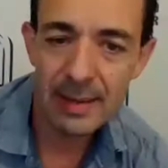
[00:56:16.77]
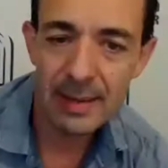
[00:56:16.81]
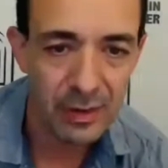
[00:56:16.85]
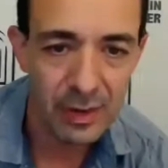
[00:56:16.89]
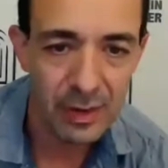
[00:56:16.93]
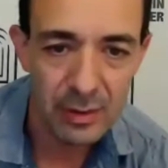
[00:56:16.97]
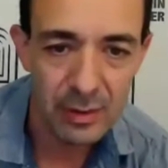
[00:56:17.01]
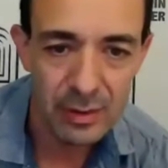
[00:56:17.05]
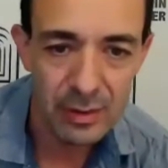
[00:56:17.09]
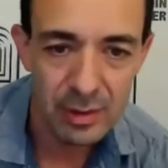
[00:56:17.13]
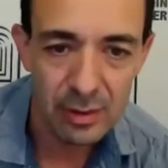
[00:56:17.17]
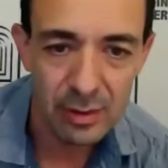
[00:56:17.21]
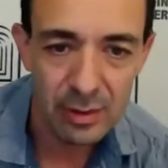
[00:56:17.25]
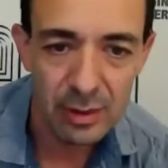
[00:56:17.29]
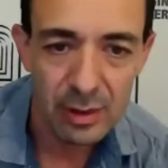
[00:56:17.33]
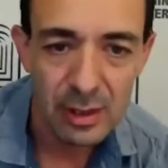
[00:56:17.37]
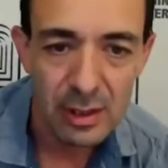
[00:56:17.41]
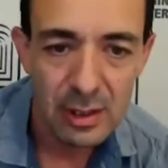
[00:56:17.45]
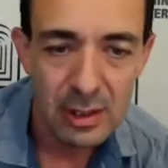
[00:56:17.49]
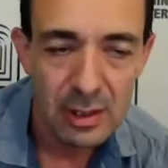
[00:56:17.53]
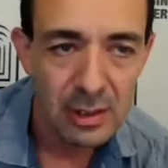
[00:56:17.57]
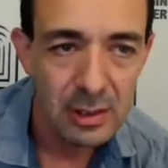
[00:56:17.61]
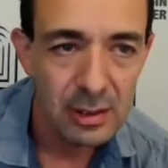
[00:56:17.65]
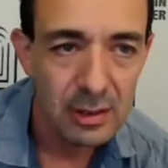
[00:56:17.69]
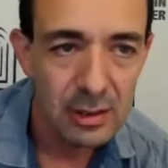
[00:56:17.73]
for those that
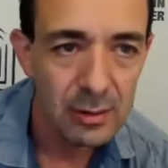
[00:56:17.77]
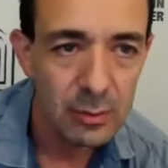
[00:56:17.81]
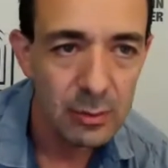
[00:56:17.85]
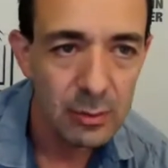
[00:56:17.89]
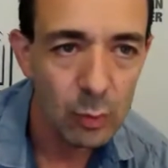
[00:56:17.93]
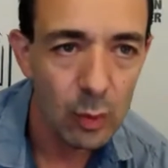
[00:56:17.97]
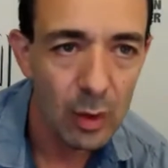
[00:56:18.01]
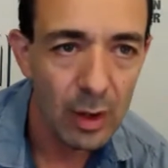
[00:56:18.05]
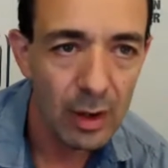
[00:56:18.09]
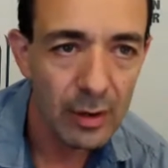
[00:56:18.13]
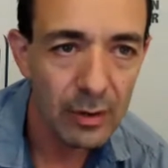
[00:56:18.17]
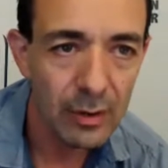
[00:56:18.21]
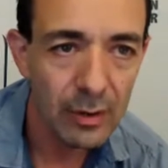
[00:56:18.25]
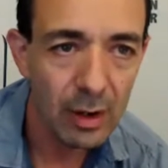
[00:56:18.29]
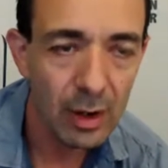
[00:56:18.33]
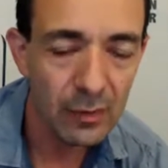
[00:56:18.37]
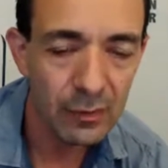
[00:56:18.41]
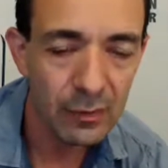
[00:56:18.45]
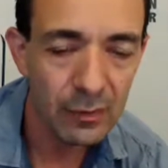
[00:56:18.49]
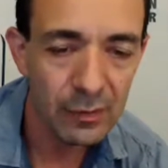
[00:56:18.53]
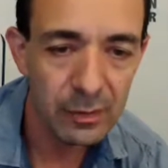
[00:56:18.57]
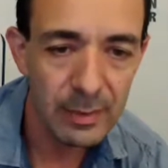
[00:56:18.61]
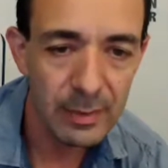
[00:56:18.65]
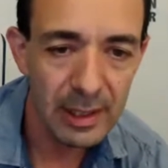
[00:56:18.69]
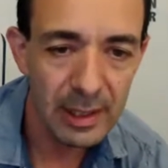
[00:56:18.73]

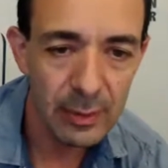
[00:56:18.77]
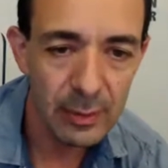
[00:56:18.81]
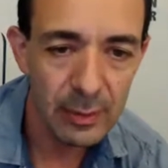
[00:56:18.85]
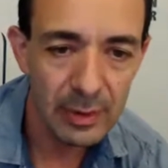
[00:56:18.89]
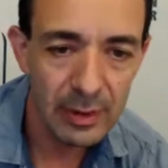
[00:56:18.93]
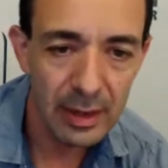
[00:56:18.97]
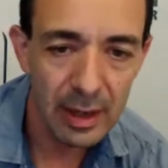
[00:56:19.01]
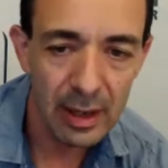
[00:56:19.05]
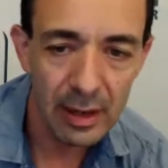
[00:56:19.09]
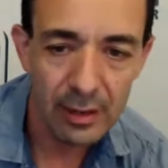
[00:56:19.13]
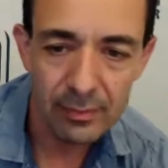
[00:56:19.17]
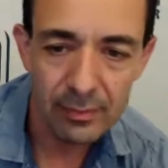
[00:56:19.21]
aren't familiar with that.